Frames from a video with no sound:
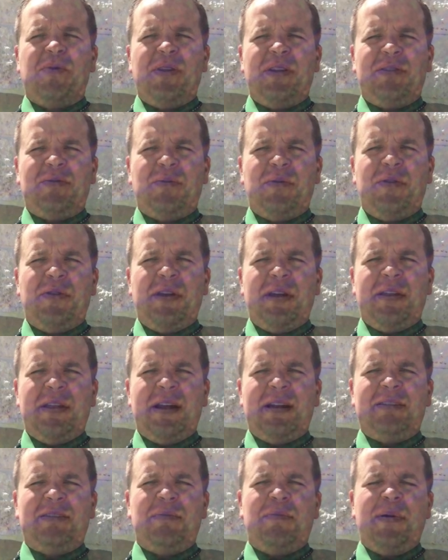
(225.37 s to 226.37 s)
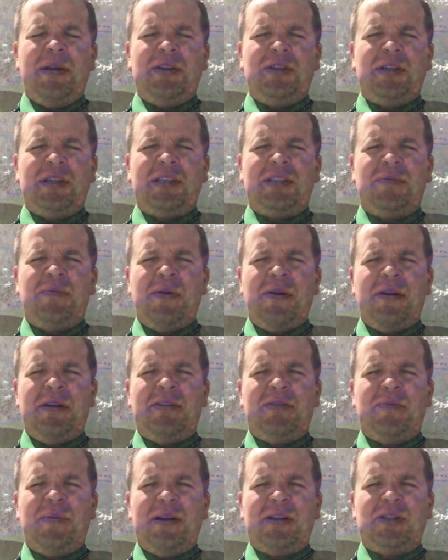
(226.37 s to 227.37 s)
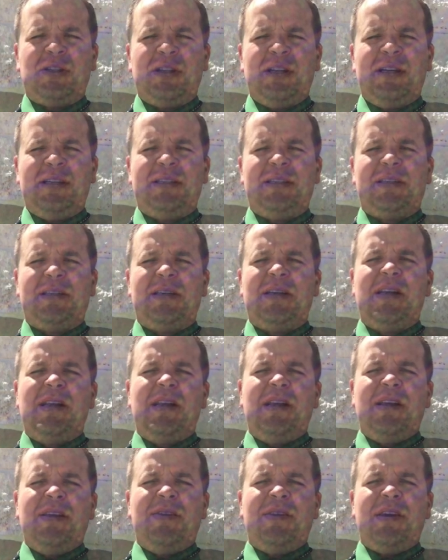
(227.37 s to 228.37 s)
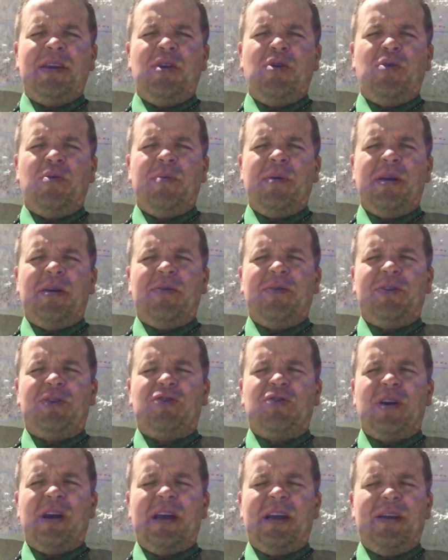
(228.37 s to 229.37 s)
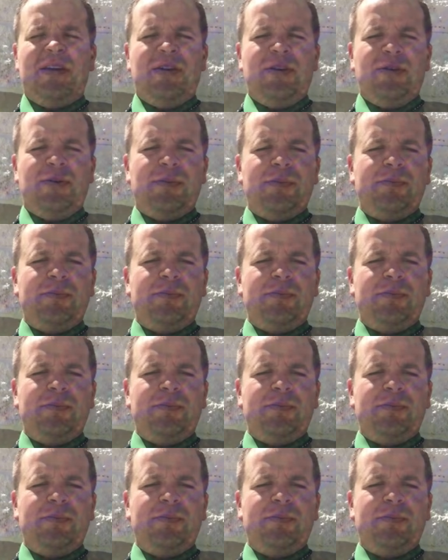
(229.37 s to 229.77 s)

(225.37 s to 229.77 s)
And that's one thing that as a patient experience specialist that you will be able to try and do.